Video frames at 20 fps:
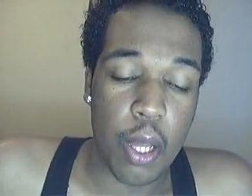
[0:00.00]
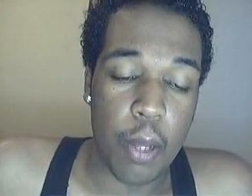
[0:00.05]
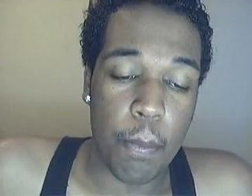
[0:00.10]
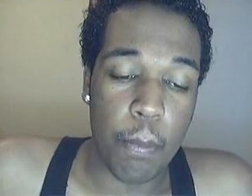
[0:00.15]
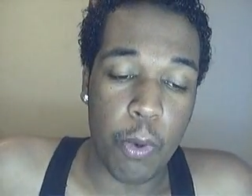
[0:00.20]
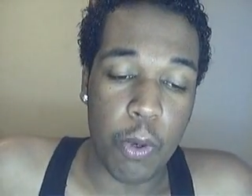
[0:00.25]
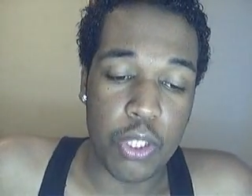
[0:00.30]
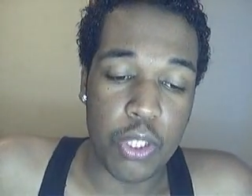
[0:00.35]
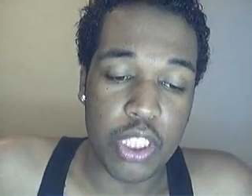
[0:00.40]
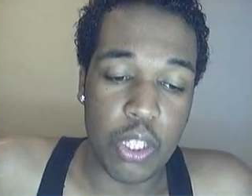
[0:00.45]

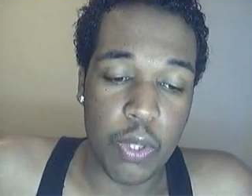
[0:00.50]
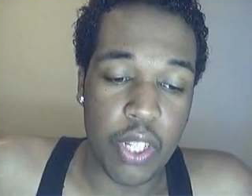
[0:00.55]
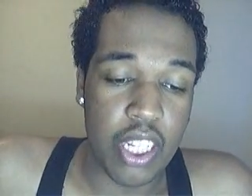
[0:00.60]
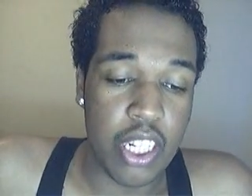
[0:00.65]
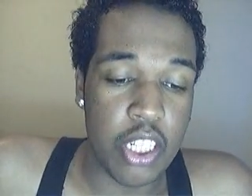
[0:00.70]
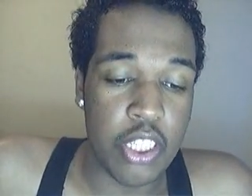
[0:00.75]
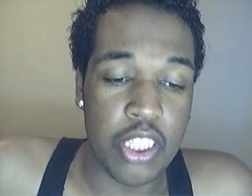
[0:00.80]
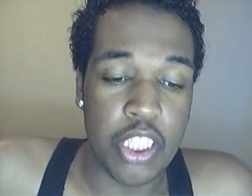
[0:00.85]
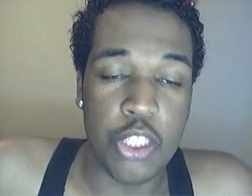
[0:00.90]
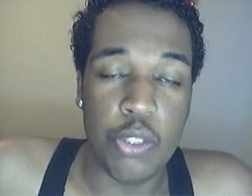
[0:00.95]
More so
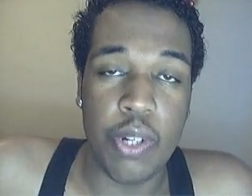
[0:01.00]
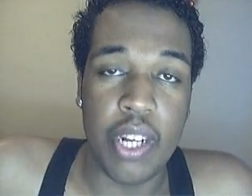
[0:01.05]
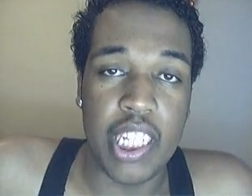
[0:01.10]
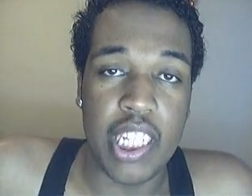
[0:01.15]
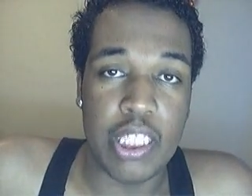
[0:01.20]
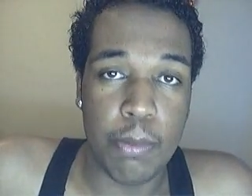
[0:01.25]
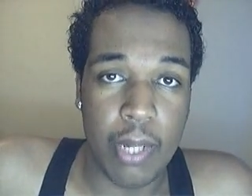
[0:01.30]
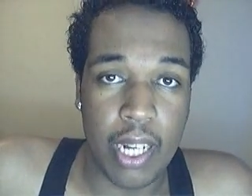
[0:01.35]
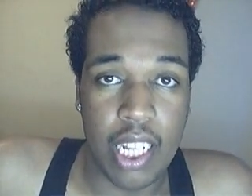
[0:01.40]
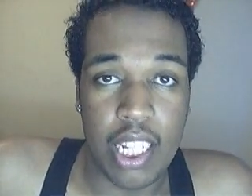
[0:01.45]
energy drinks,
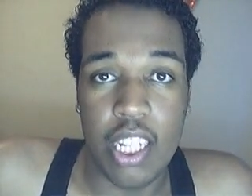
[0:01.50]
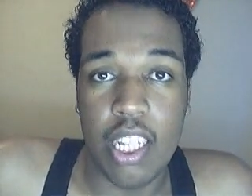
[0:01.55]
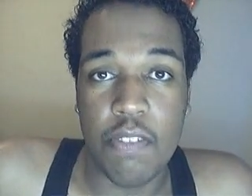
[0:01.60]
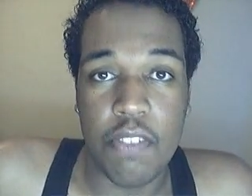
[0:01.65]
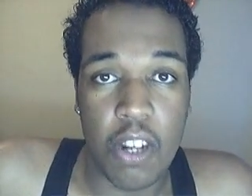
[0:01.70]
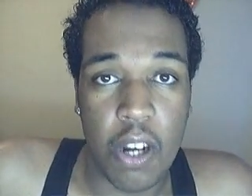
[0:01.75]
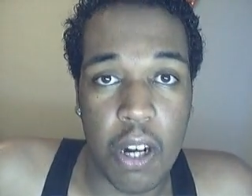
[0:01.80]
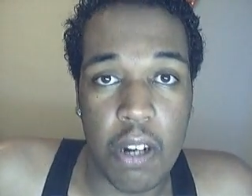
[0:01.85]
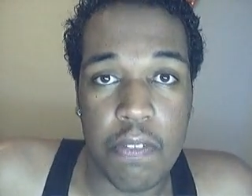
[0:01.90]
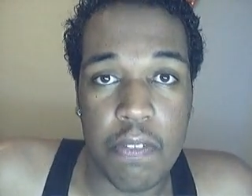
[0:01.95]
but I love
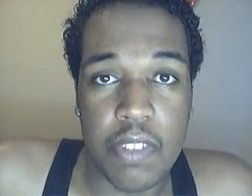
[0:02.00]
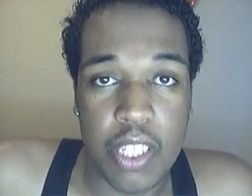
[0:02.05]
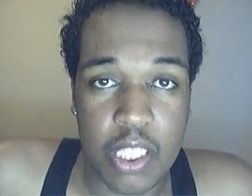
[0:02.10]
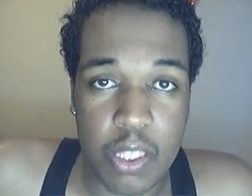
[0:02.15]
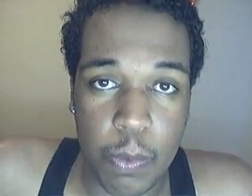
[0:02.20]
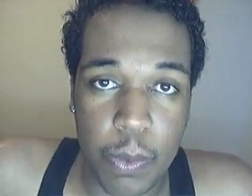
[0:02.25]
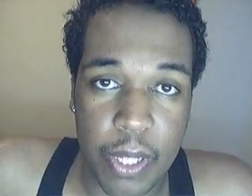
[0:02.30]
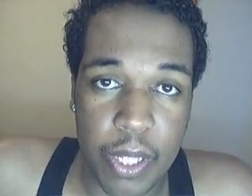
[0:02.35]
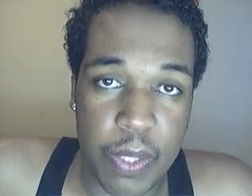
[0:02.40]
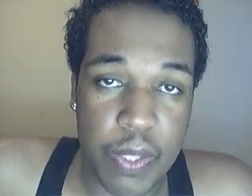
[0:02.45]
coffee as
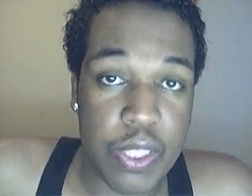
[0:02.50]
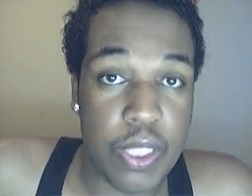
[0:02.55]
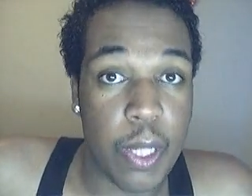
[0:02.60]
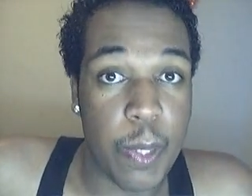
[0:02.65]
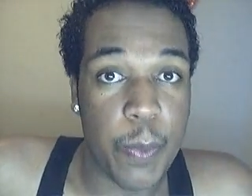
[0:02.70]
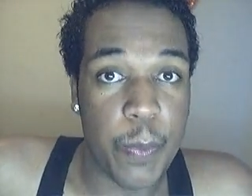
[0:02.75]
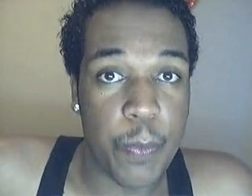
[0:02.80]
well. So,